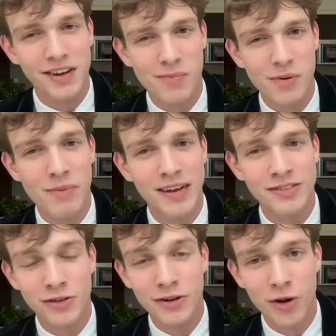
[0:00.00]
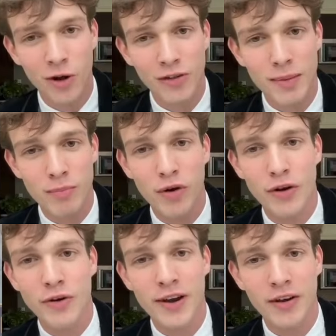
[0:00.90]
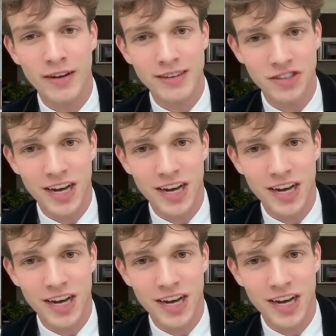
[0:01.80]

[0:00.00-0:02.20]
to have been made. It's too complex to